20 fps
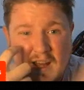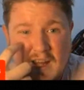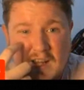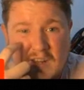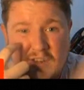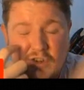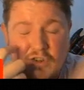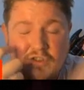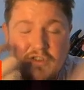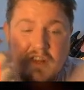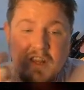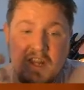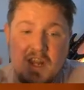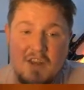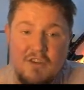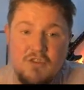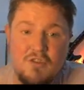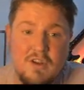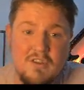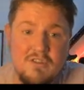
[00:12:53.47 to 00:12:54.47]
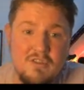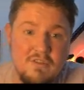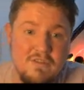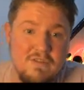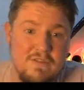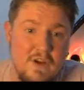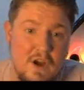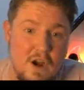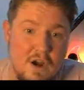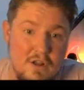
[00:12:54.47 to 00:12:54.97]
just in the interest of
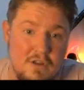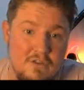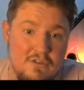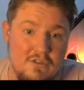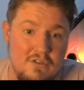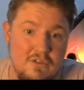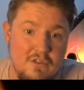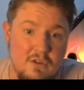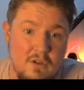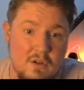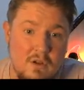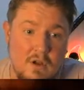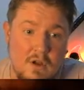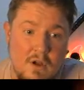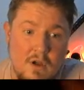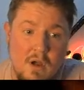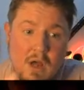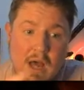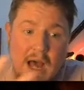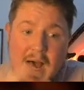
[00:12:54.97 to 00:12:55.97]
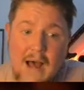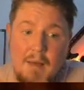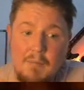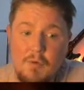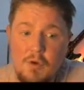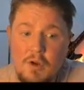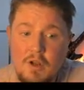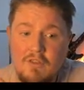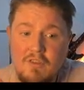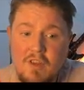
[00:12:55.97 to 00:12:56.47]
fairness, I'm
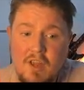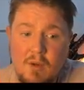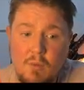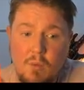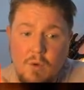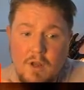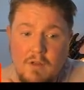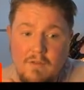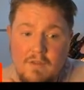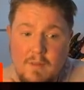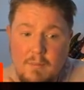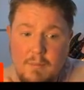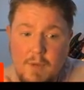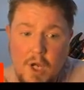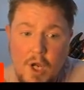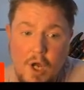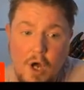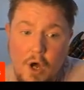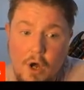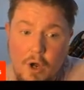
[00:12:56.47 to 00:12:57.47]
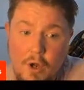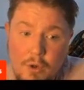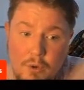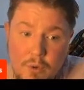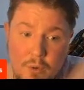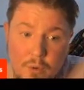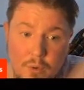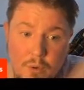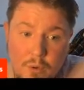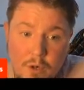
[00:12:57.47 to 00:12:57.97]
going to take one of them now
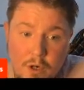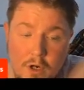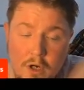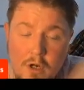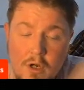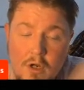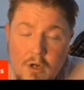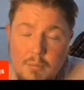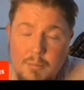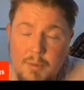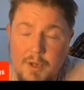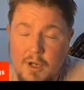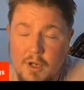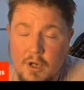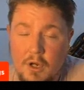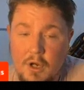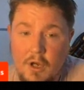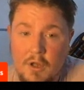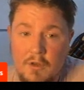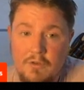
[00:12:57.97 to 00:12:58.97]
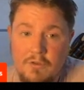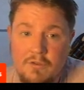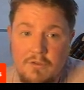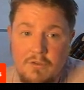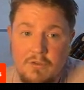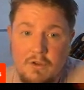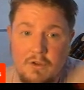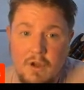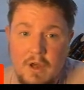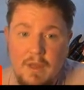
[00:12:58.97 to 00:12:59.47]

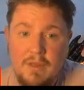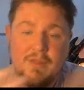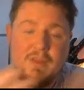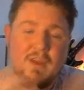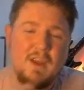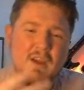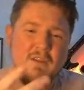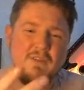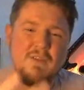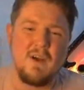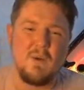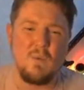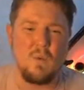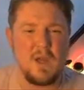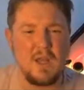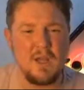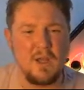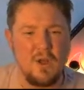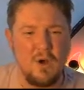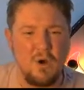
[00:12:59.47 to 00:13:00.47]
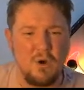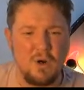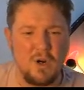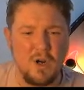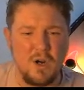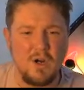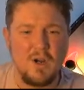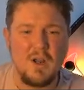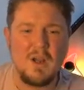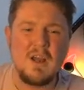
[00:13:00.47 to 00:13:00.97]
because I think if I wait
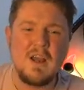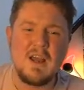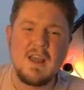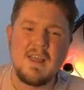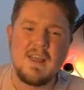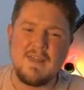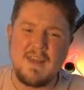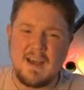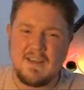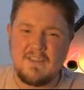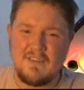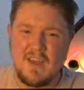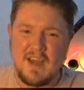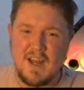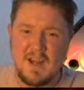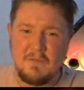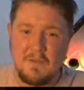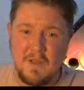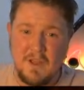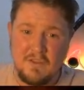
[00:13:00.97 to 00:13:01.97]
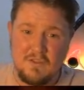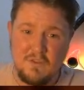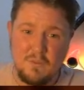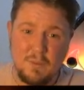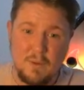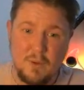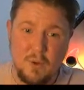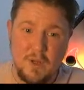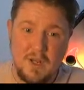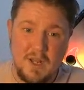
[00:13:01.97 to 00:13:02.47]
longer, that's kind of
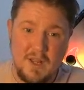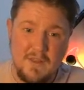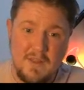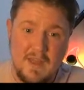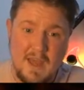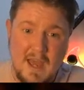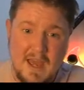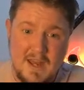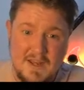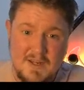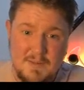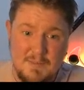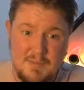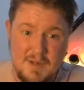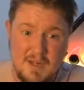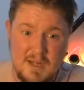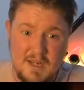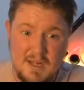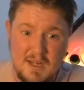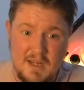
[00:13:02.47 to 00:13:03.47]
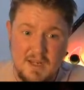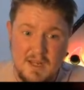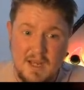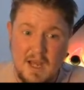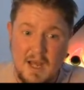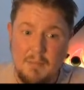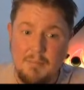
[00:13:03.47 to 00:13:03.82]
exploiting the ADP a